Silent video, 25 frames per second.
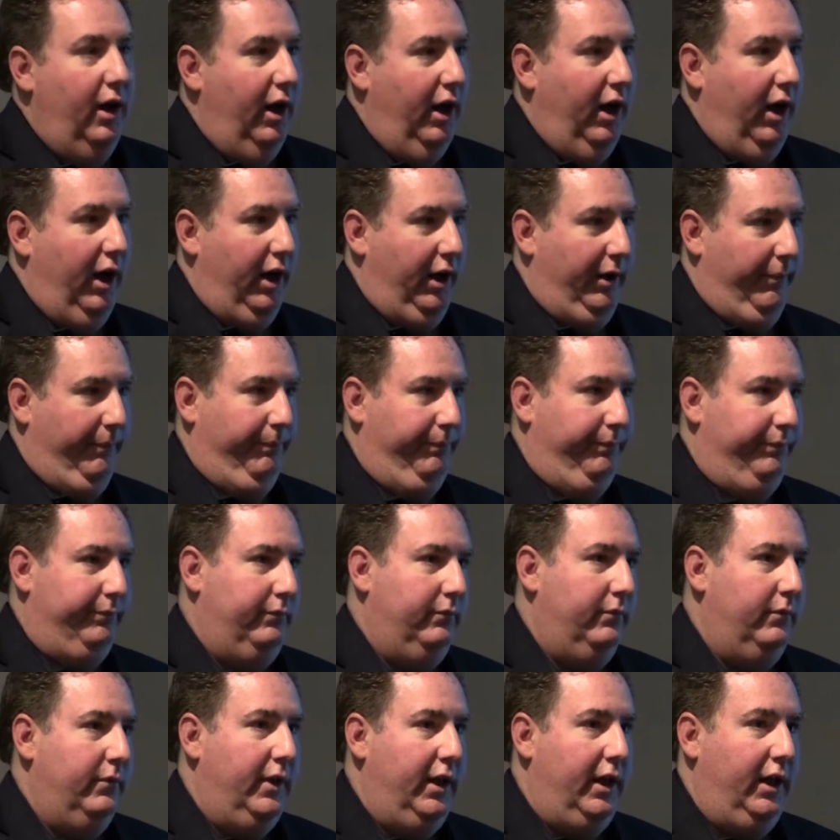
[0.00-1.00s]

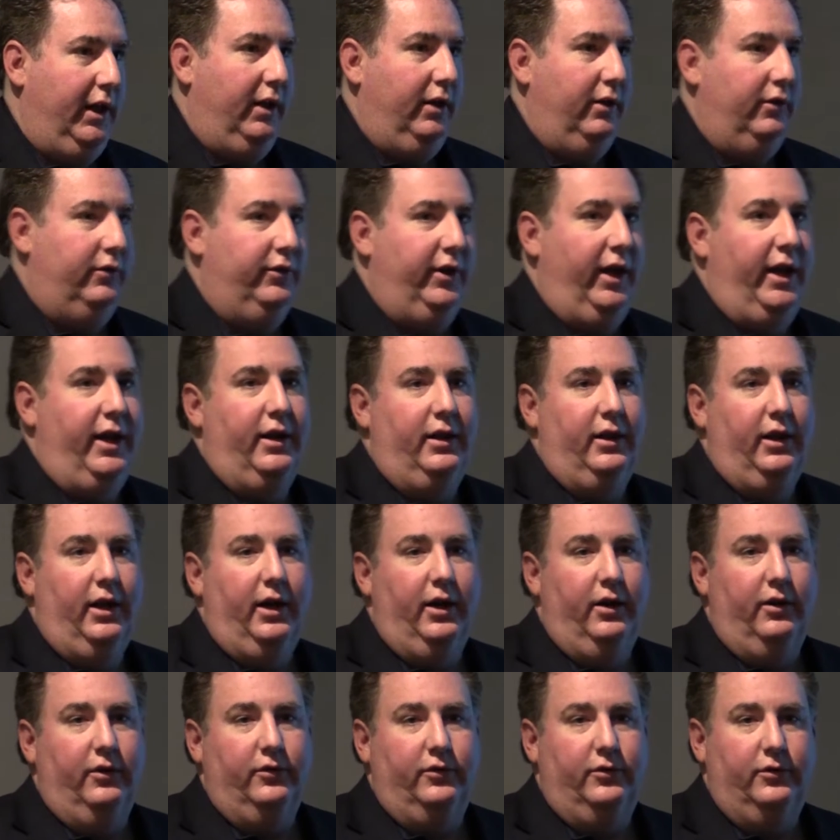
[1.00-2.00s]
The St.
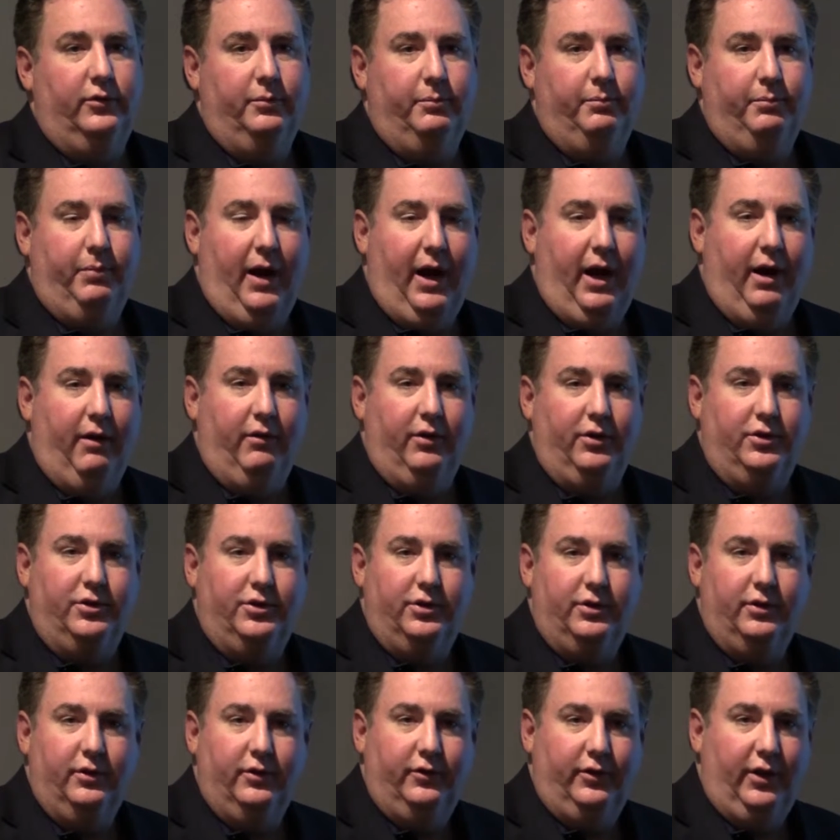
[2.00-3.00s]
Clair's
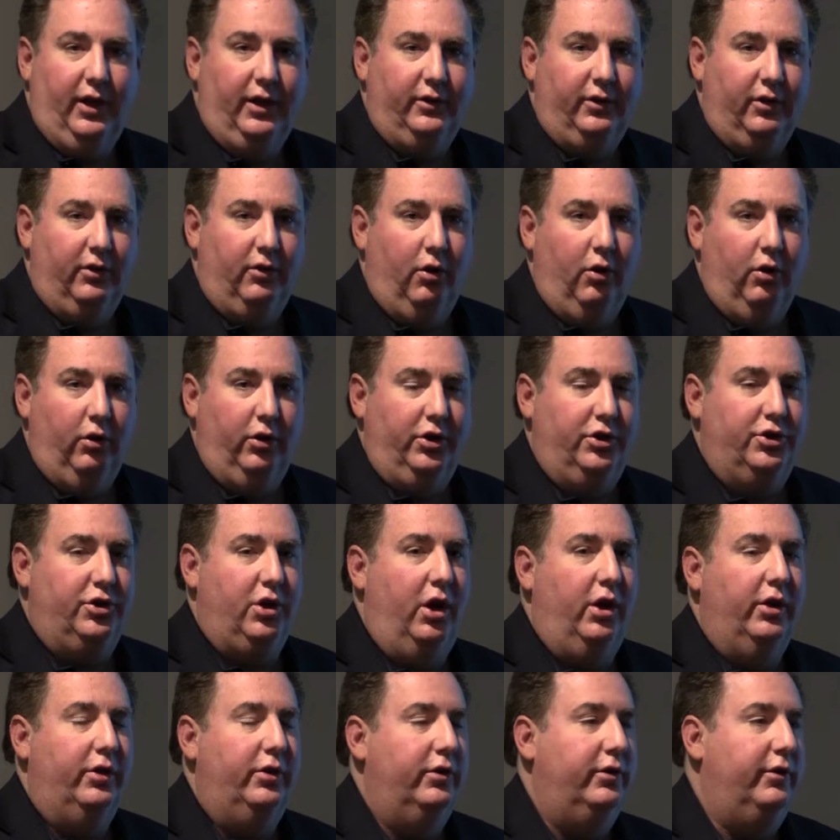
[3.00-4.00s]
Parish Center Early
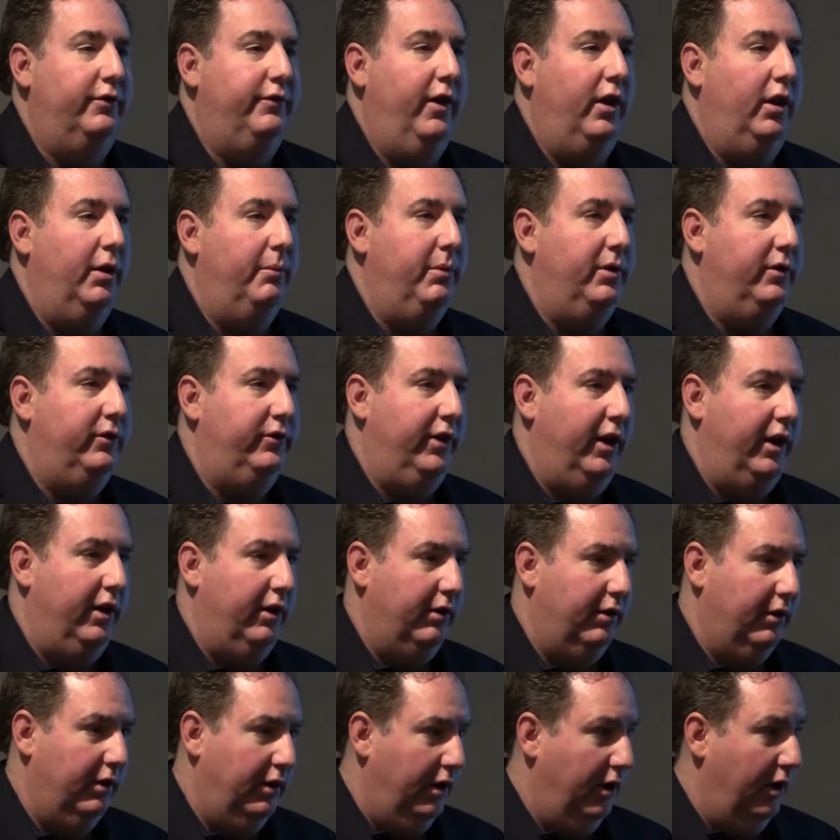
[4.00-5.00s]
Childhood Development
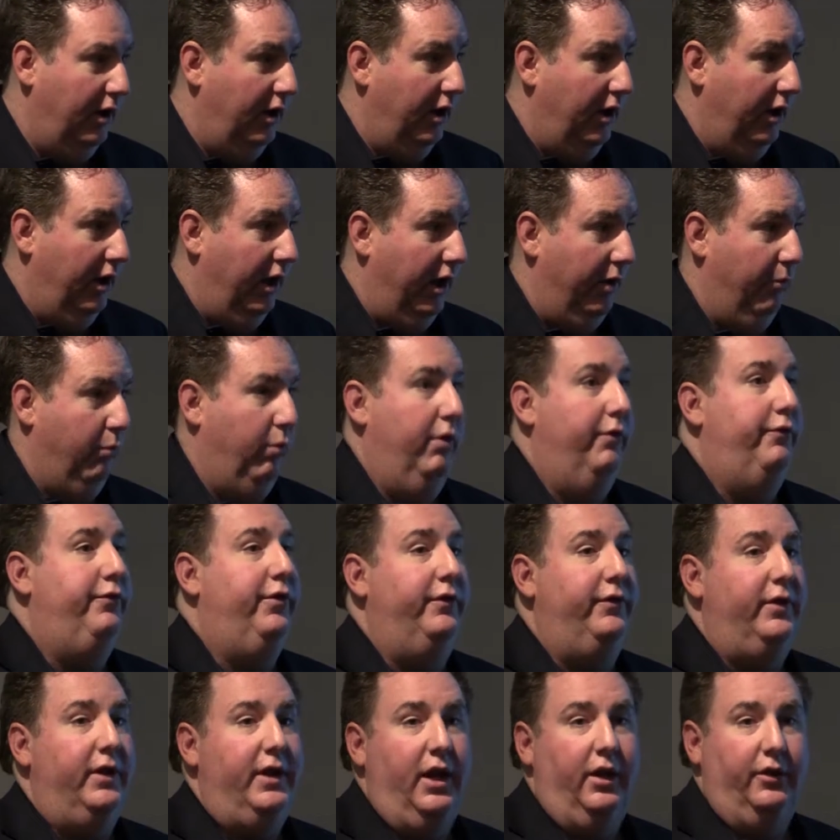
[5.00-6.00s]
Center at
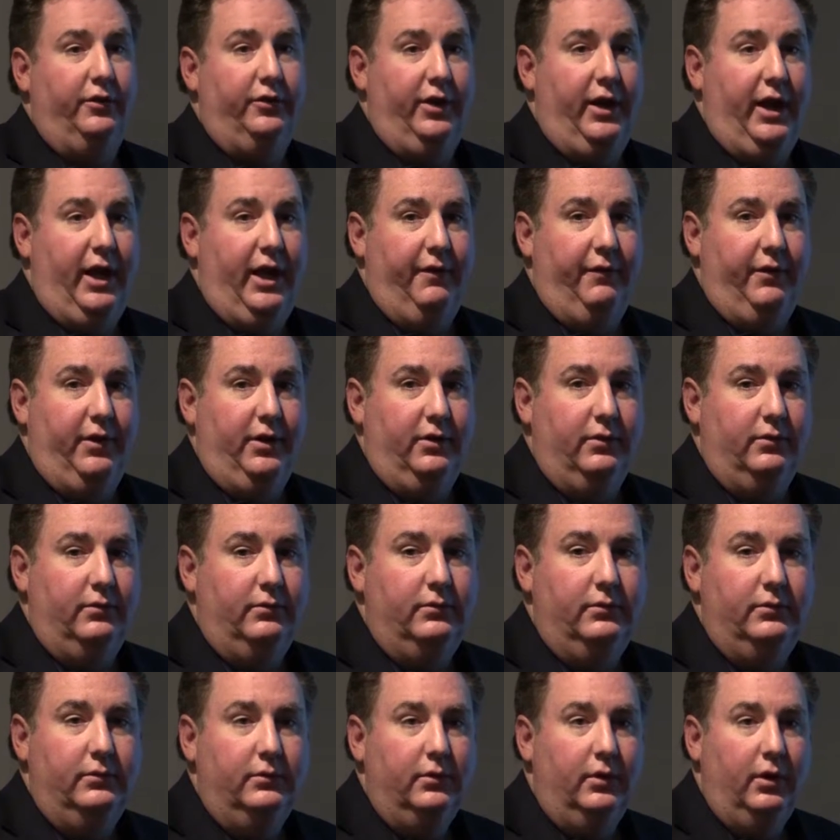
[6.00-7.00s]
150 Nelson
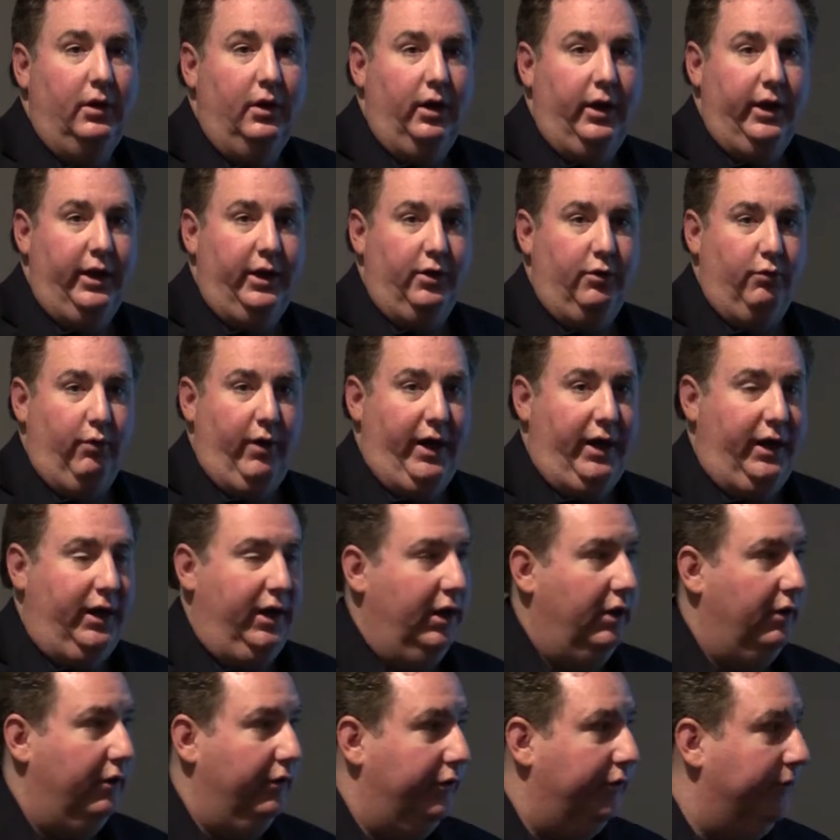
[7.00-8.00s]
Avenue in Great
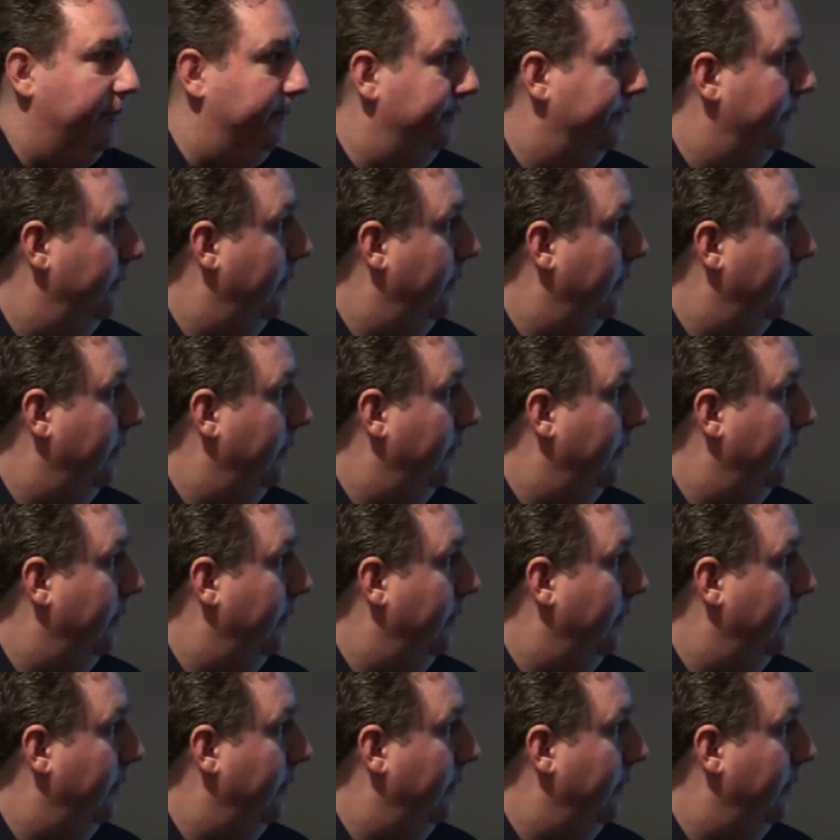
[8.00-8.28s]
Hills.